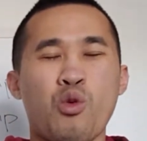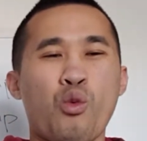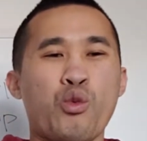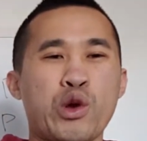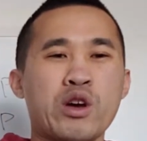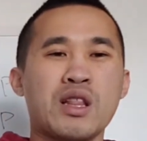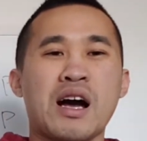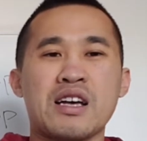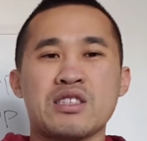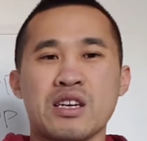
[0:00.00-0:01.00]

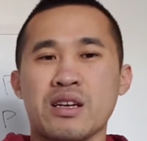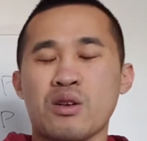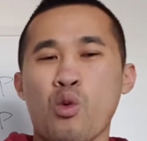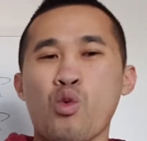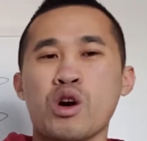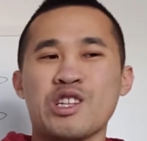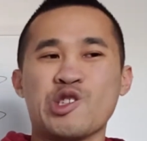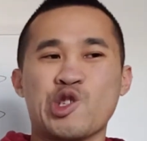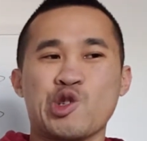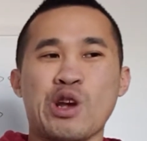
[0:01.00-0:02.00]
realize it
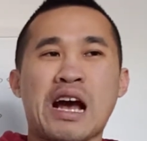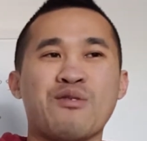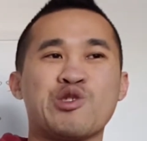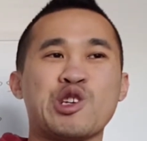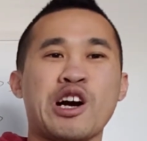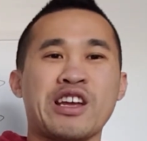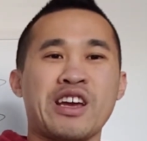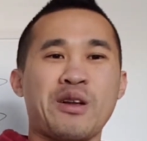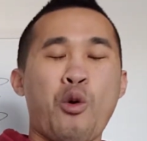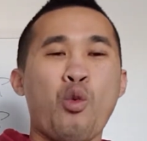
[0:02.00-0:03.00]
once you have done
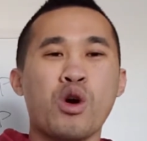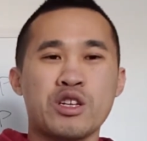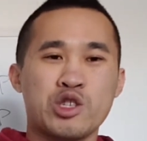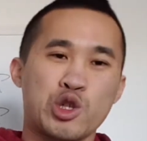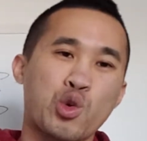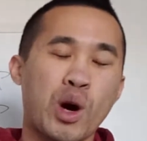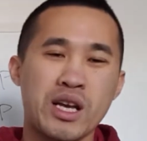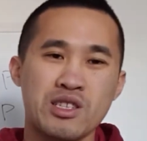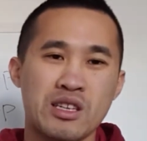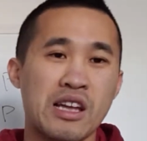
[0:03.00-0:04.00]
it once or
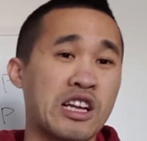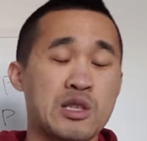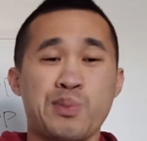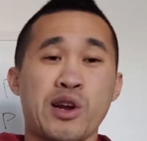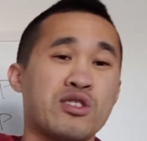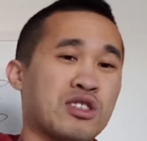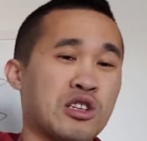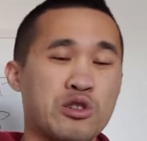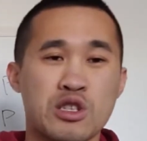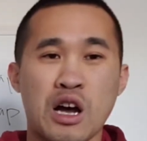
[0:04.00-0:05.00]
twice and experienced it
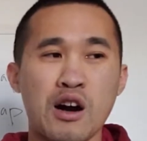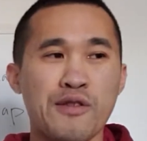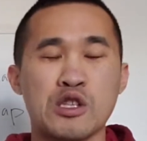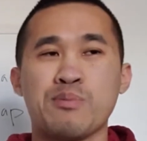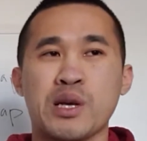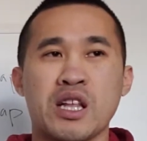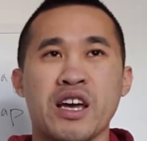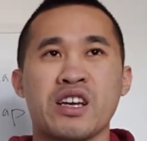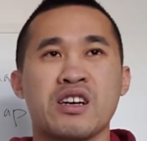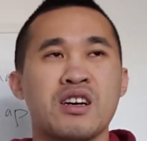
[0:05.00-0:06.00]
yourself, and you'd be
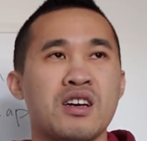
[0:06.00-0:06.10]
like,